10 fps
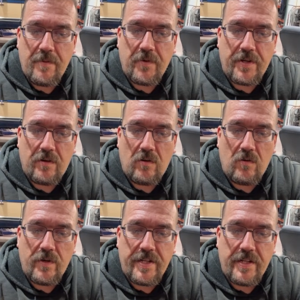will get a
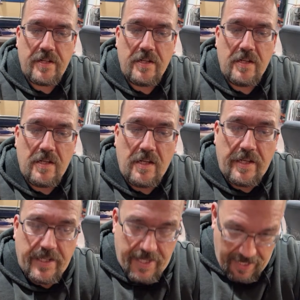hole in it.
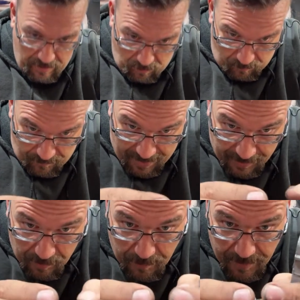It can't hold
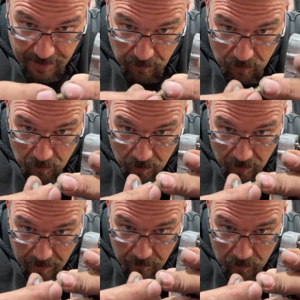vacuum, and then it won't
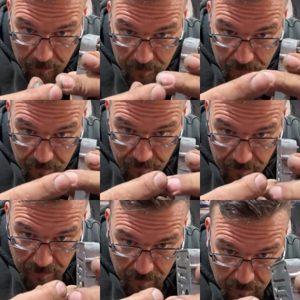work, it won't move. It